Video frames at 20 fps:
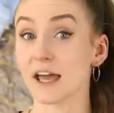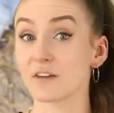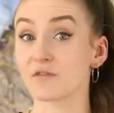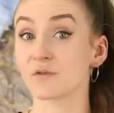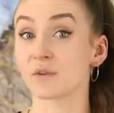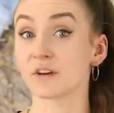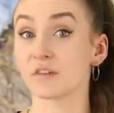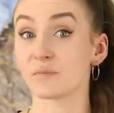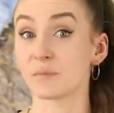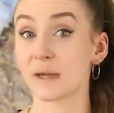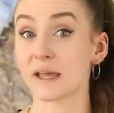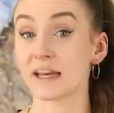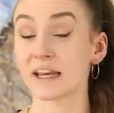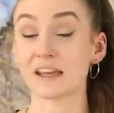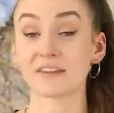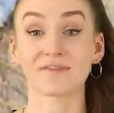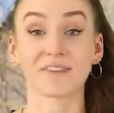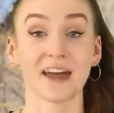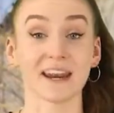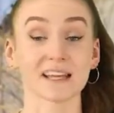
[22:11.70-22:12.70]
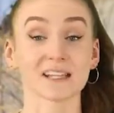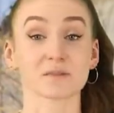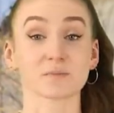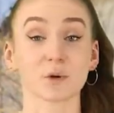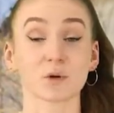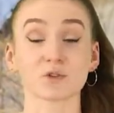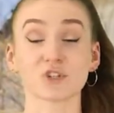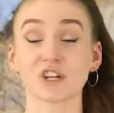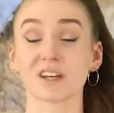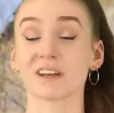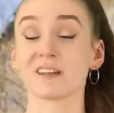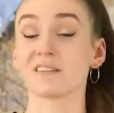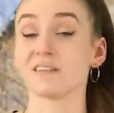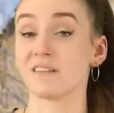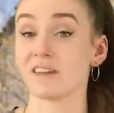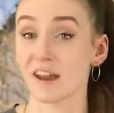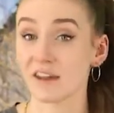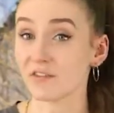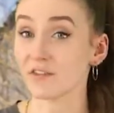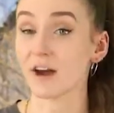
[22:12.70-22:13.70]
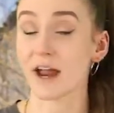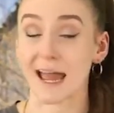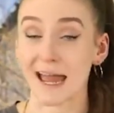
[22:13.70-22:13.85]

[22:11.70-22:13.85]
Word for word: life would have been if that explosion never